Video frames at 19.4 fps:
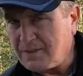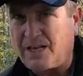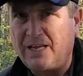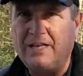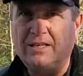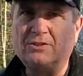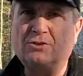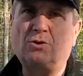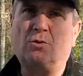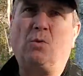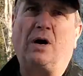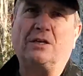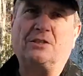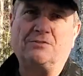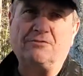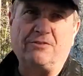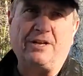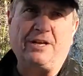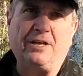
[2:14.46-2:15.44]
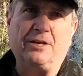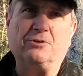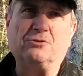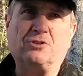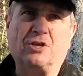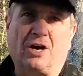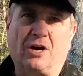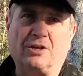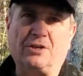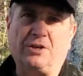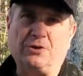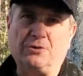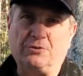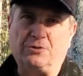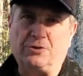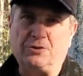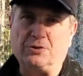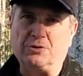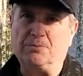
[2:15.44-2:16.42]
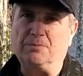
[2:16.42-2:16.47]
is to watch videos on
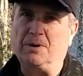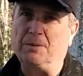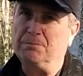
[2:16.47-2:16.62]
YouTube.